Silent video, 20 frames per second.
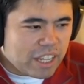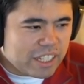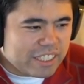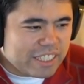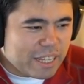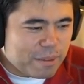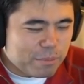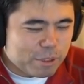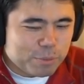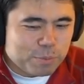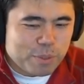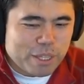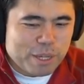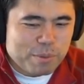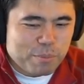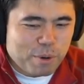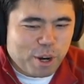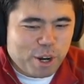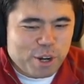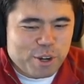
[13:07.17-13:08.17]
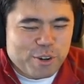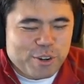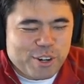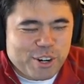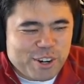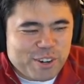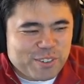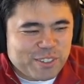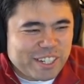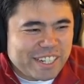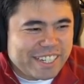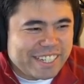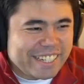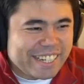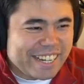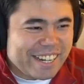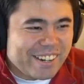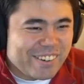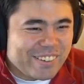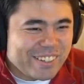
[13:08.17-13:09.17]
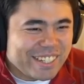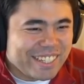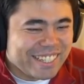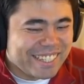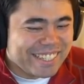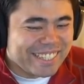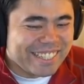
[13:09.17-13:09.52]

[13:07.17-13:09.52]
Nymn is playing Mario Kart right now.